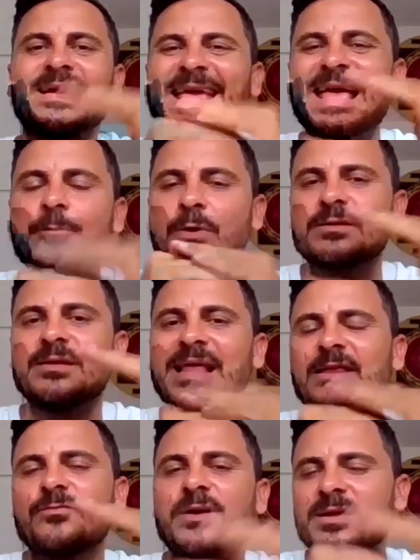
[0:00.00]
that, what,
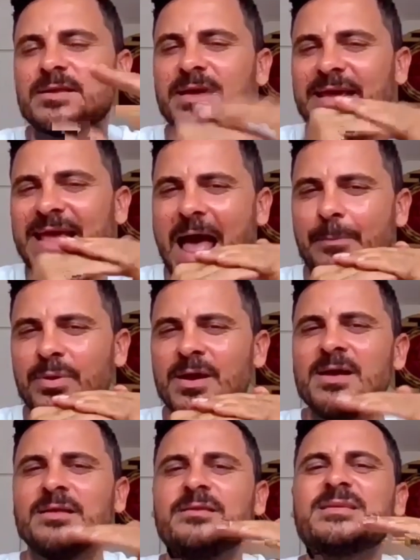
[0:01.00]
that were in the gap.
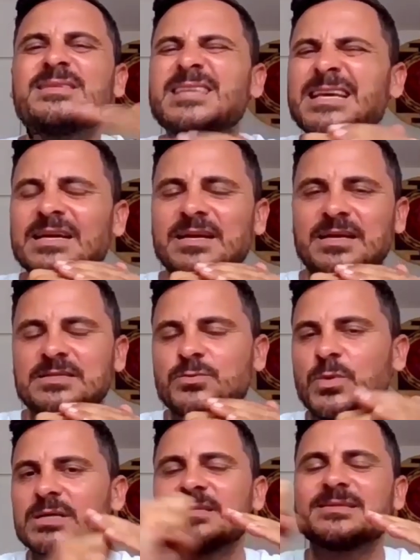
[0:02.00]
The sickness
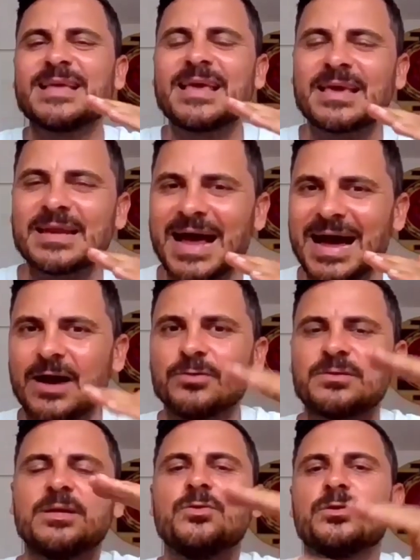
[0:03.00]
wasn't taken
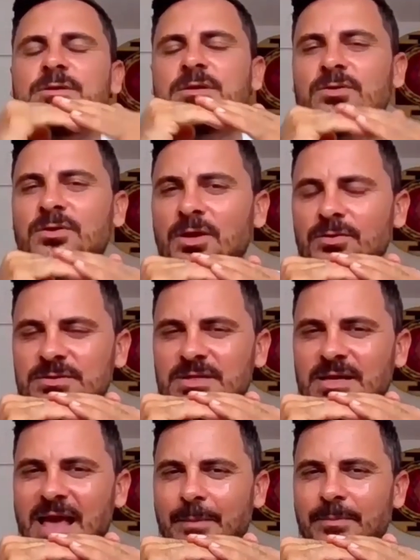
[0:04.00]
out in order to close
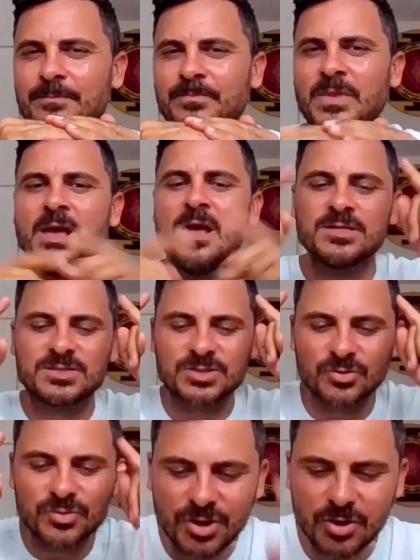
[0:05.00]
the gap.
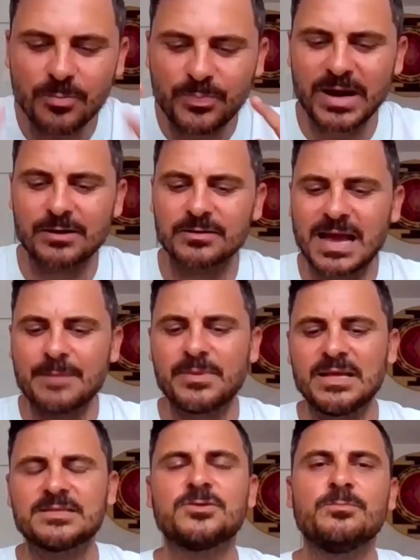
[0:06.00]
So new paradigm
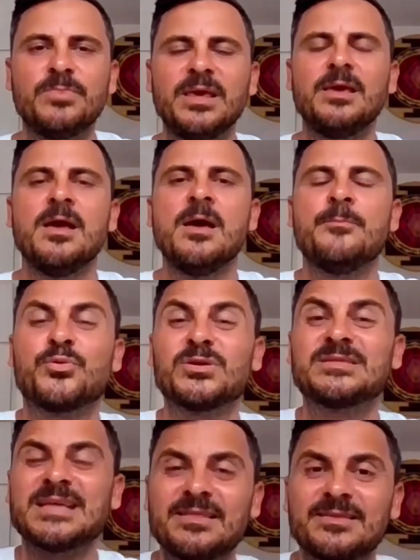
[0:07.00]
needs to be
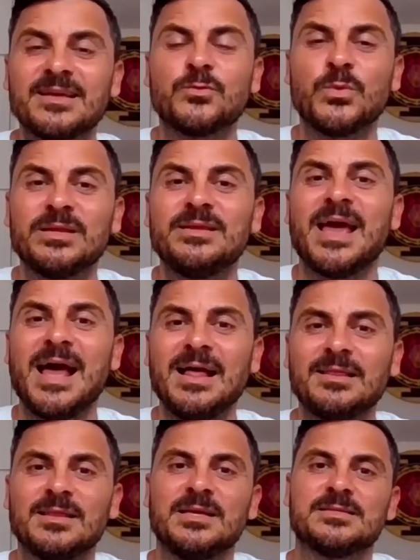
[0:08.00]
presented with the
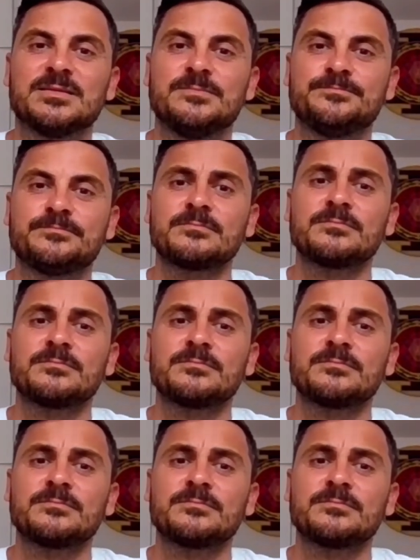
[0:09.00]
athletes.